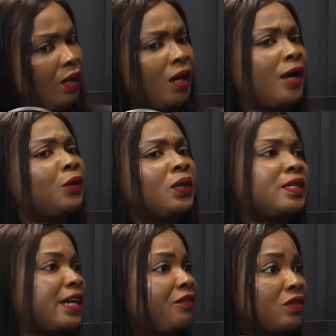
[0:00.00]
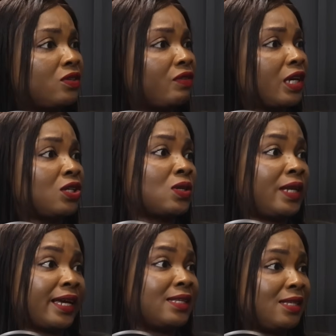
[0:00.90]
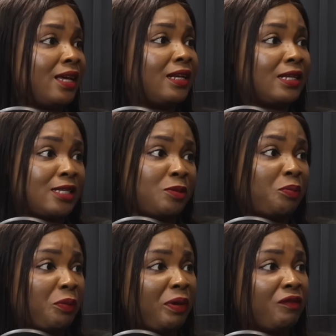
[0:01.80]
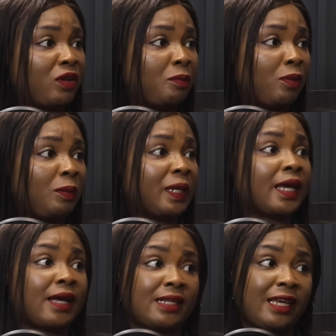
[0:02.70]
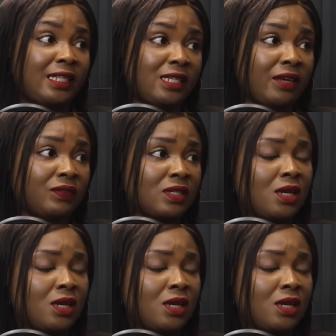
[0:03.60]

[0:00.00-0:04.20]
Another diversification, like I said, that has been prepared for the public at ETFs.